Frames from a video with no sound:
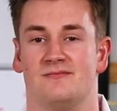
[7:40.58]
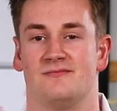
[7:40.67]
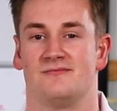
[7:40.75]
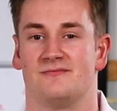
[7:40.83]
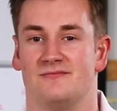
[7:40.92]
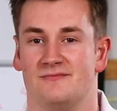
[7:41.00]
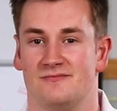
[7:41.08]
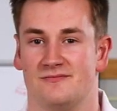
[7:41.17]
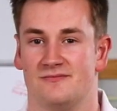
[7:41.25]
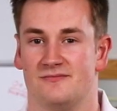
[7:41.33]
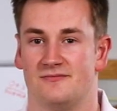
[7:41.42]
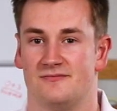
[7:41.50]

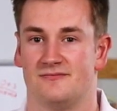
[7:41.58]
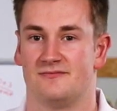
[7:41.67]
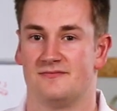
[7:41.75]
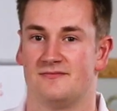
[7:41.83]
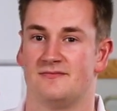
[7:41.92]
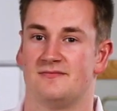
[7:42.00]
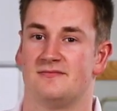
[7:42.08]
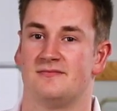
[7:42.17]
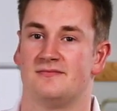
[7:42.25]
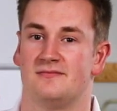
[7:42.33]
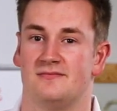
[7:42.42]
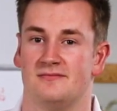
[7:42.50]

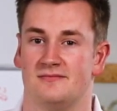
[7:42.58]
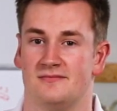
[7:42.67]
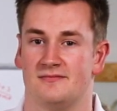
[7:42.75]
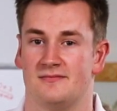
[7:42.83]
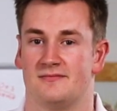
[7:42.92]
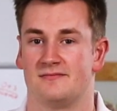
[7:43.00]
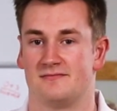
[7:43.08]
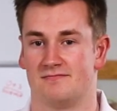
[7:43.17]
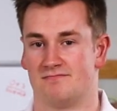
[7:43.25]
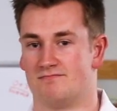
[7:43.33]
(not speaking)